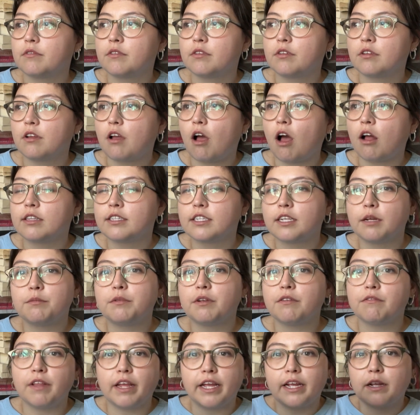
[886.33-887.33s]
concept
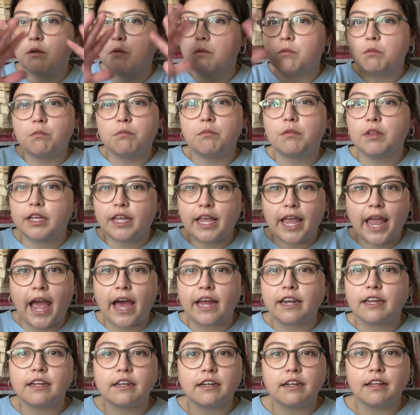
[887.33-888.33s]
of like the
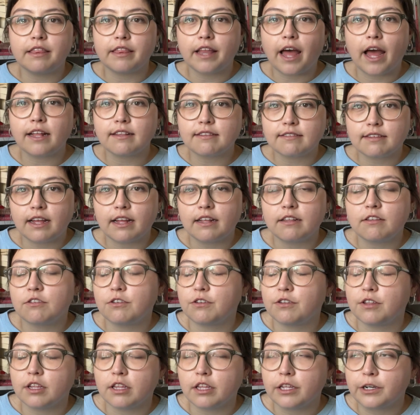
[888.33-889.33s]
canon in that sense, or
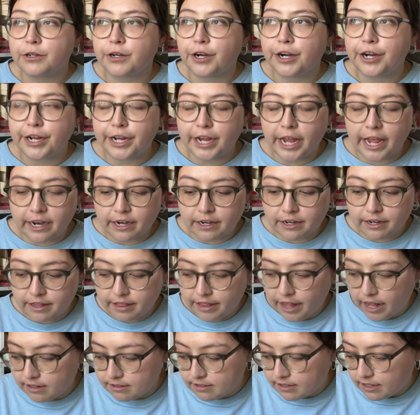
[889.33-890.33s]
the literary canon in
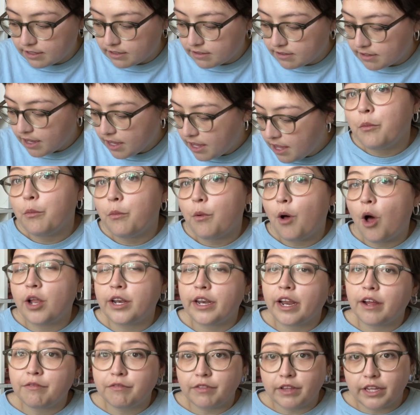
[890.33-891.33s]
that sense. On
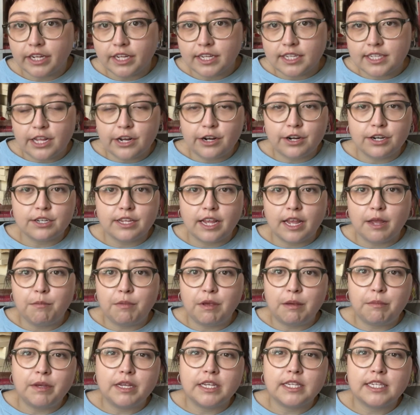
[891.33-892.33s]
Netflix, there's a
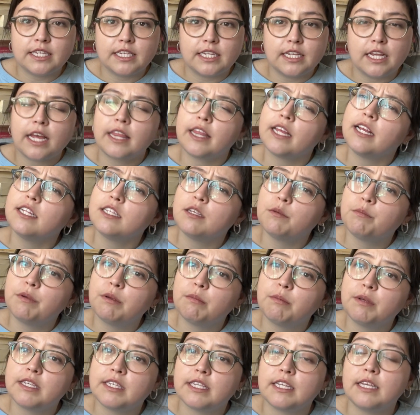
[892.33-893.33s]
BBC, I think it's a
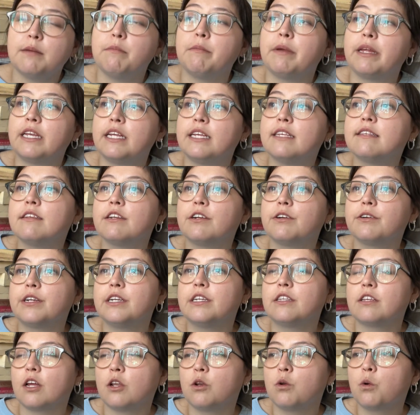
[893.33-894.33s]
BBC
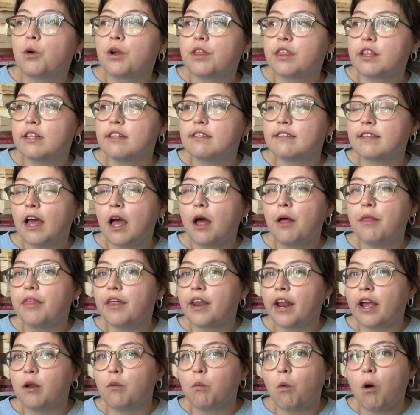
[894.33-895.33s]
miniseries on North and South that I
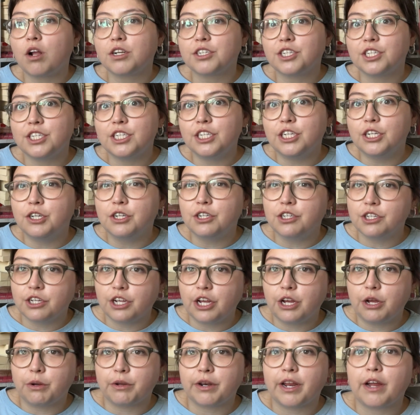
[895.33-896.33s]
had watched years
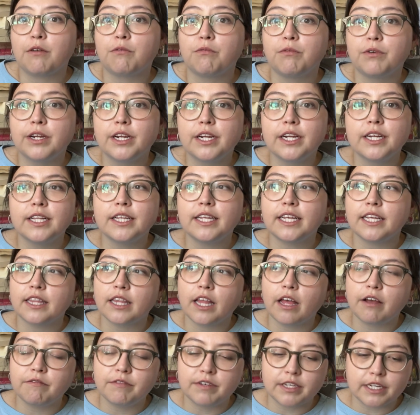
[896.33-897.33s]
ago, and I really
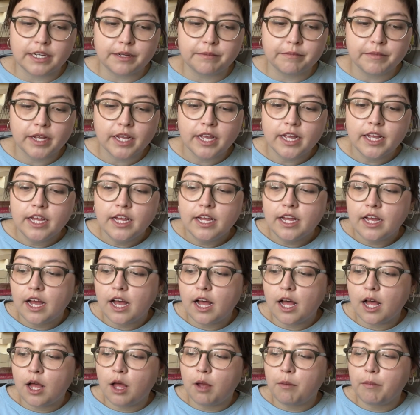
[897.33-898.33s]
loved it.
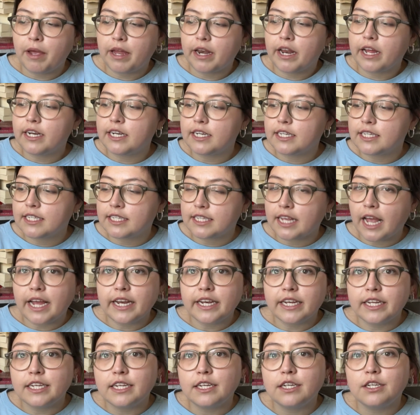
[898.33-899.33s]
And I
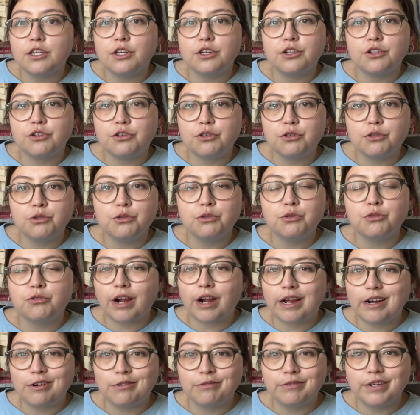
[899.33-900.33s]
decided to
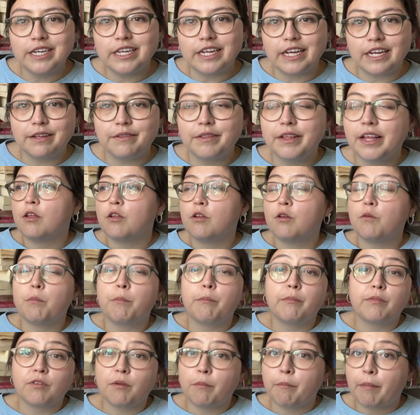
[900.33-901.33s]
to read it.
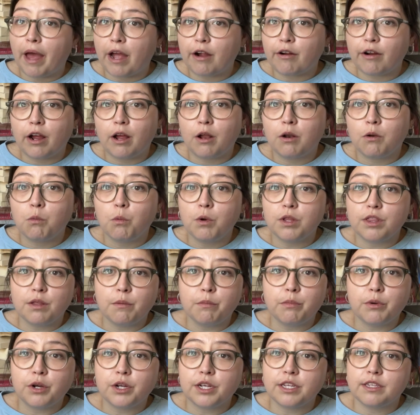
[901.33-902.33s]
Some background: what the
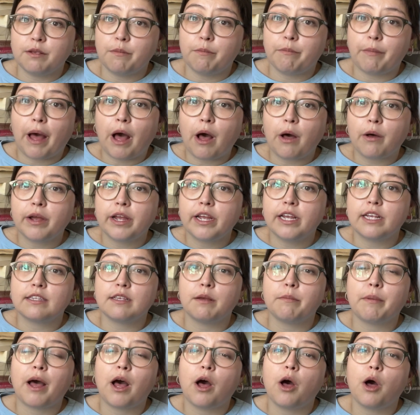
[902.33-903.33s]
book is about
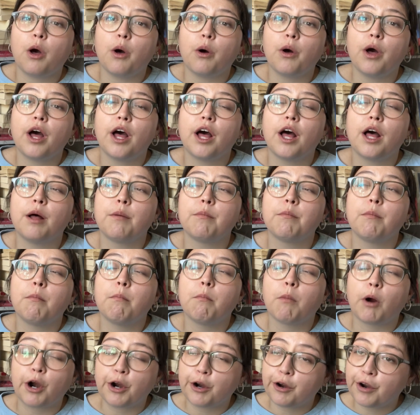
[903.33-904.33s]

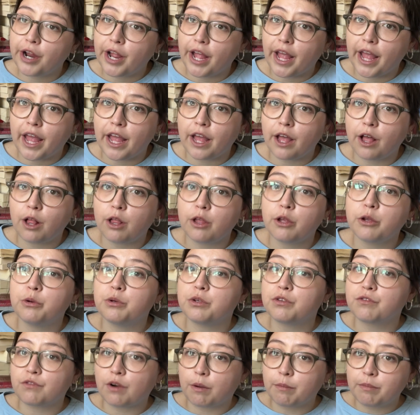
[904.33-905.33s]
Margaret Hale, who
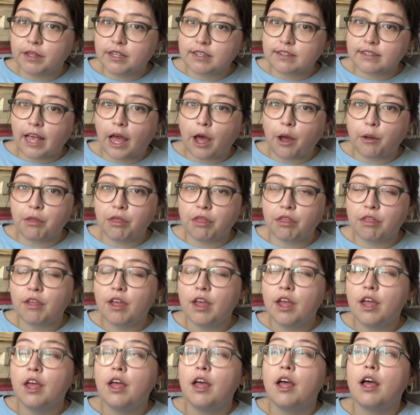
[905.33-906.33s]
is from the South.
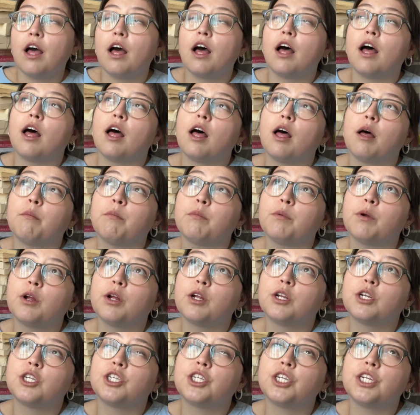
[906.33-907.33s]

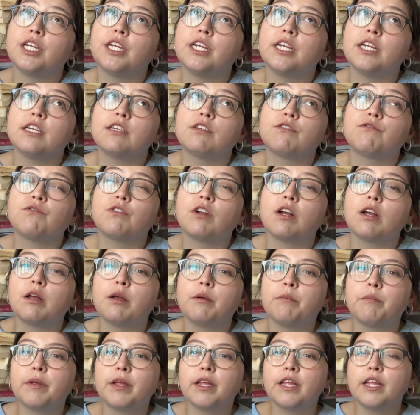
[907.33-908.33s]
She is
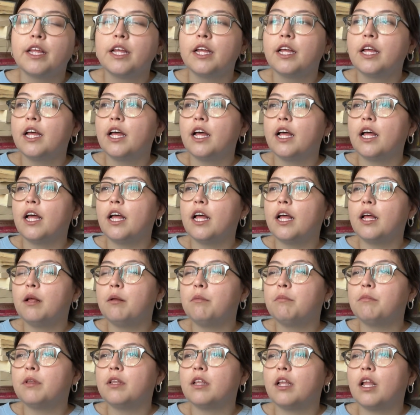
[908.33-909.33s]
from
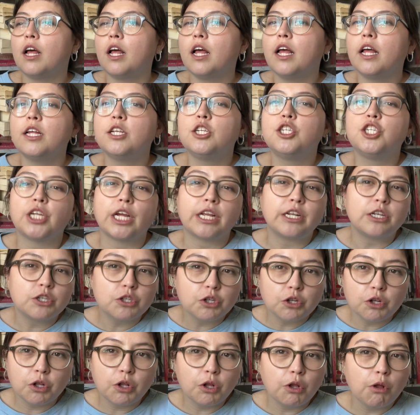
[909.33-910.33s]
a
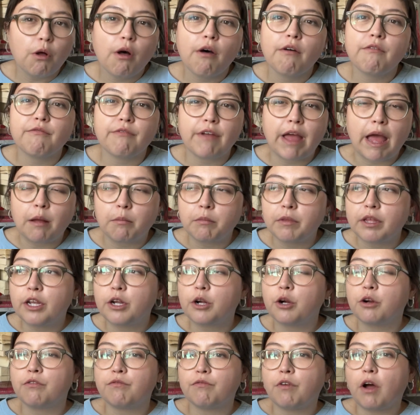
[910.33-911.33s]
gentle family.
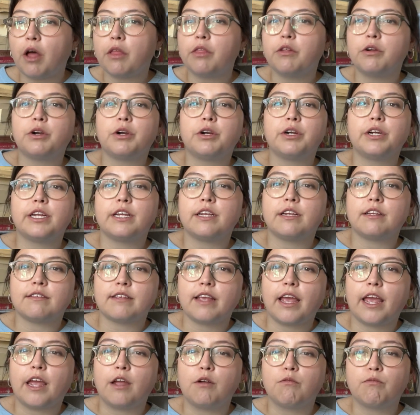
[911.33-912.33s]
Her father is
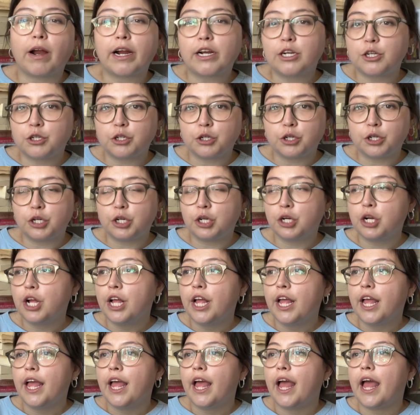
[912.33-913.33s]
a rector,
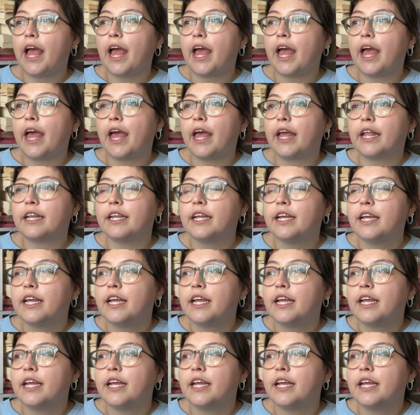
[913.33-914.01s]
and